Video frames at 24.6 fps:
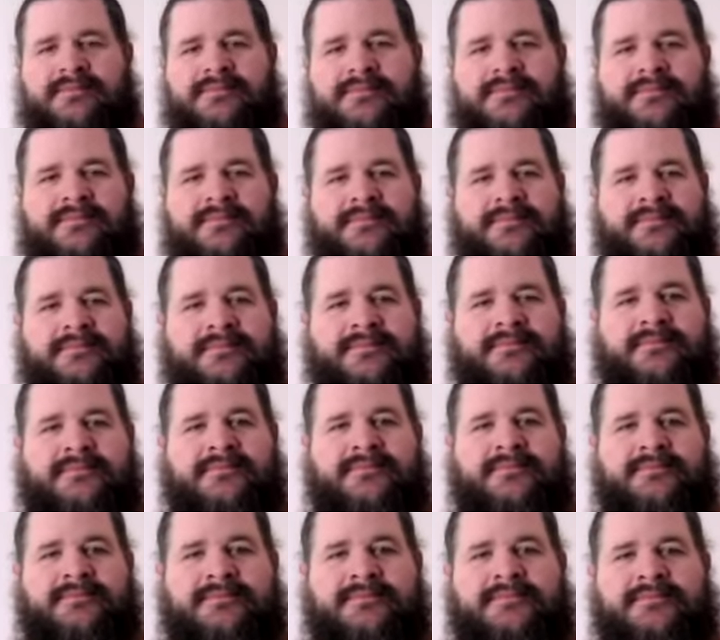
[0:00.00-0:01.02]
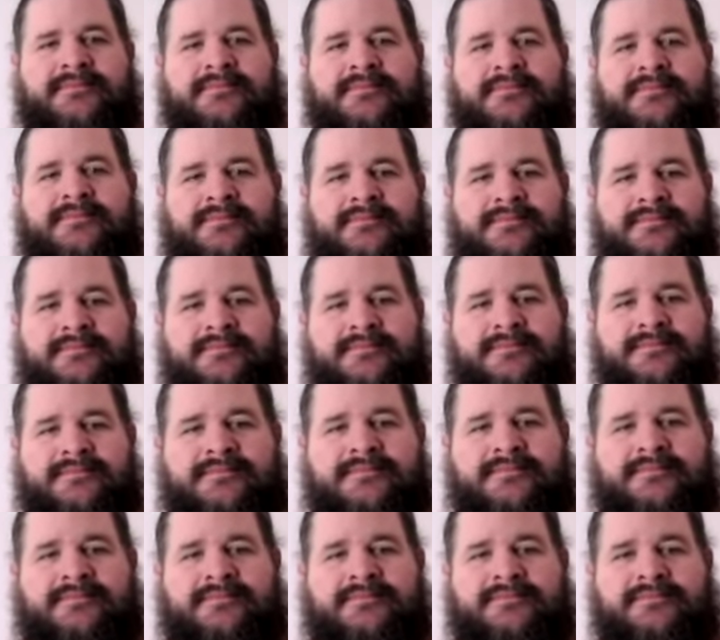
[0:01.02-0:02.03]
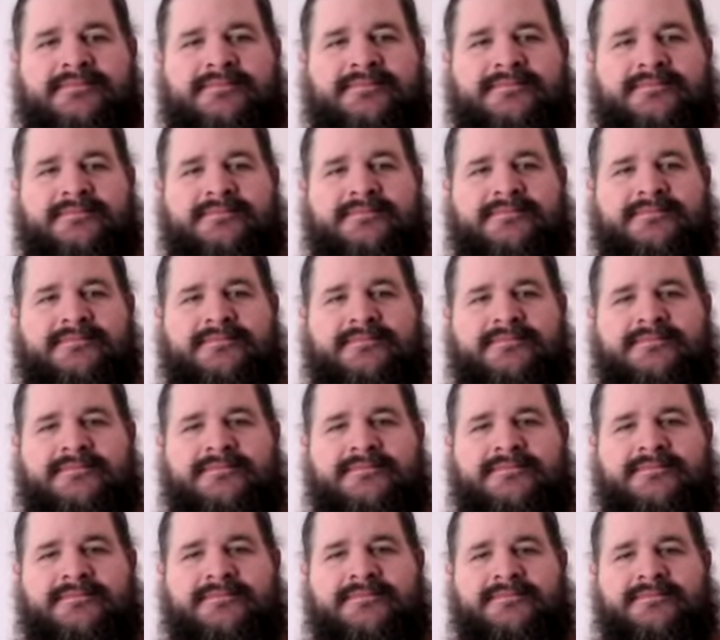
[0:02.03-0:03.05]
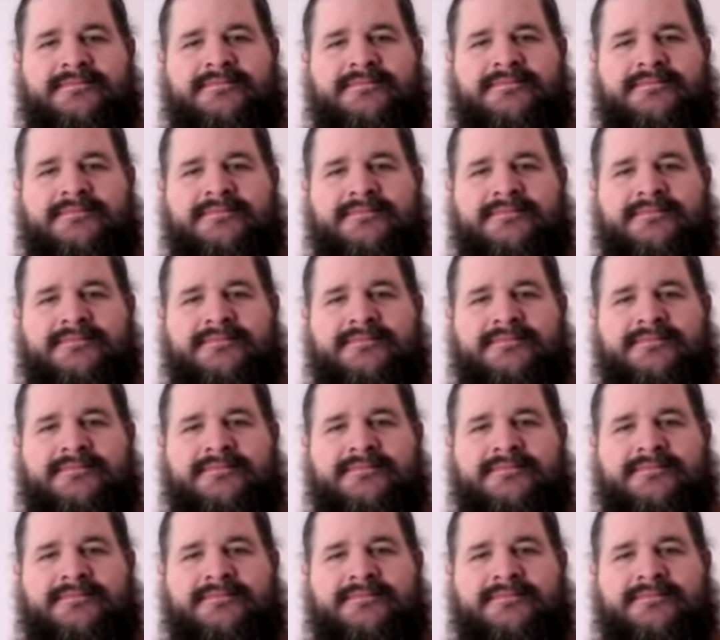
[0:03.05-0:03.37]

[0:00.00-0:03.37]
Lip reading: Nothing is said.